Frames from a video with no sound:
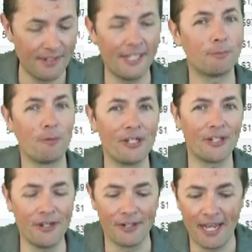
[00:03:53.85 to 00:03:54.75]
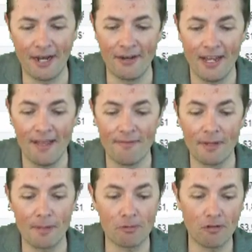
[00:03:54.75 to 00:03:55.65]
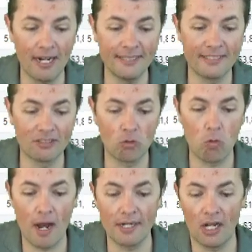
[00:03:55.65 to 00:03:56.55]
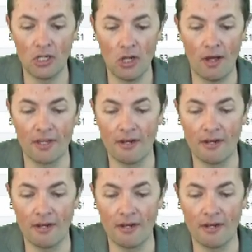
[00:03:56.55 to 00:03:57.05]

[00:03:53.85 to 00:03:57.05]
Now it's pretty good. Now, but the price is quite a lot.